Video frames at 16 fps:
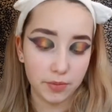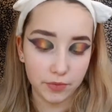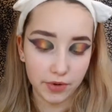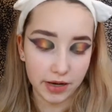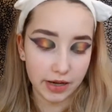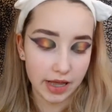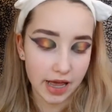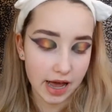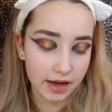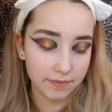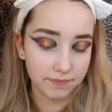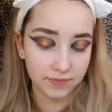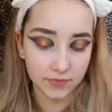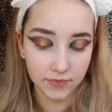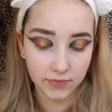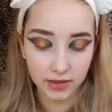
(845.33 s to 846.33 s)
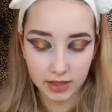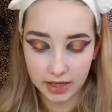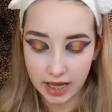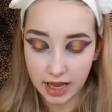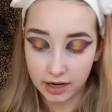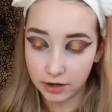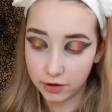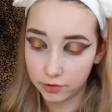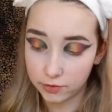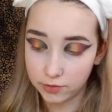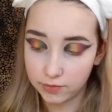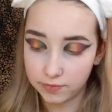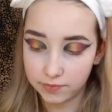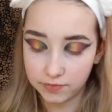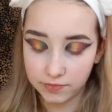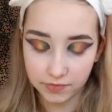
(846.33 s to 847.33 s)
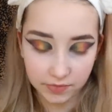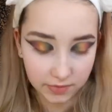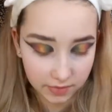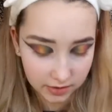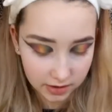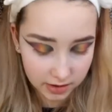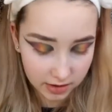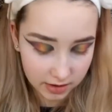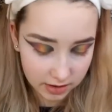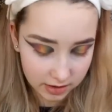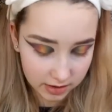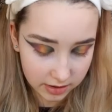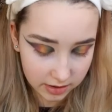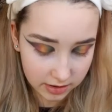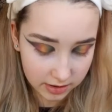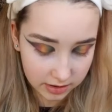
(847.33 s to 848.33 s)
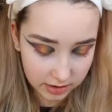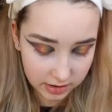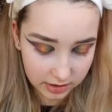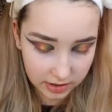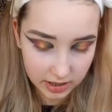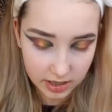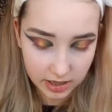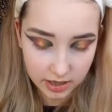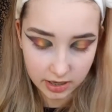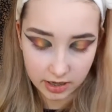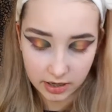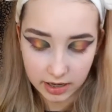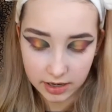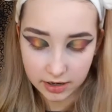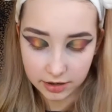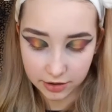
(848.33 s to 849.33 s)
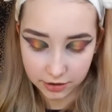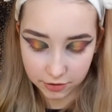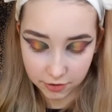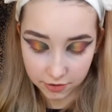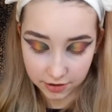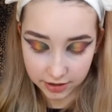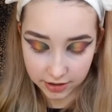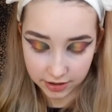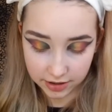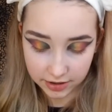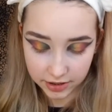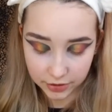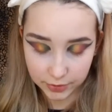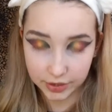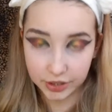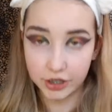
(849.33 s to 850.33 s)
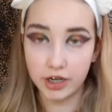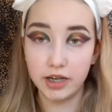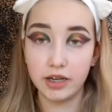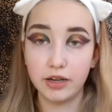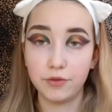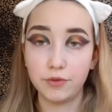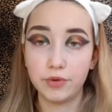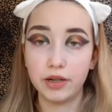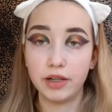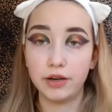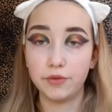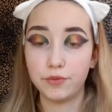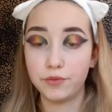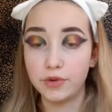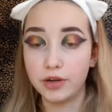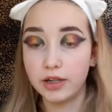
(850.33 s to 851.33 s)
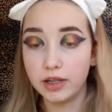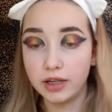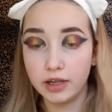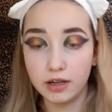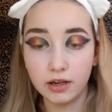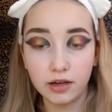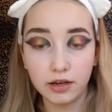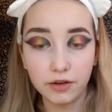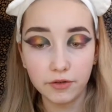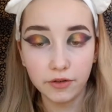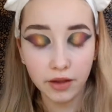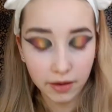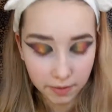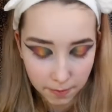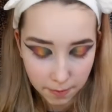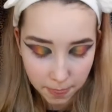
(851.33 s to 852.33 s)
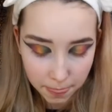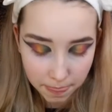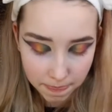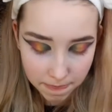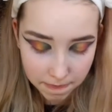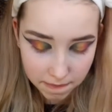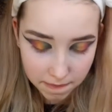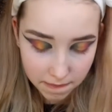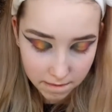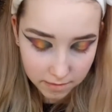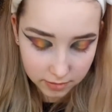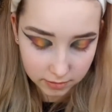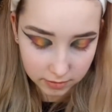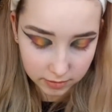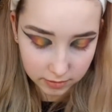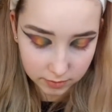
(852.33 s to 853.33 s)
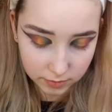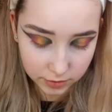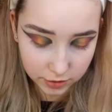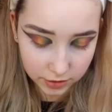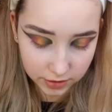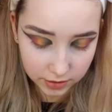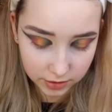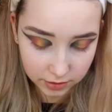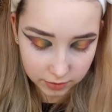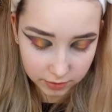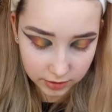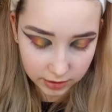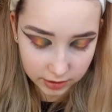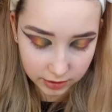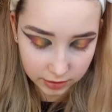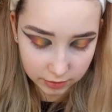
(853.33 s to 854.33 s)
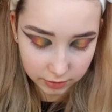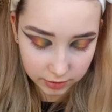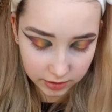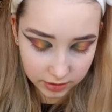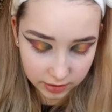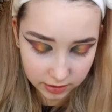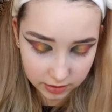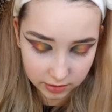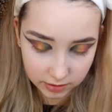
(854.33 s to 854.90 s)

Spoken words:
Well, yeah. Yellow on the inner corners, which I really love. I'm just going to use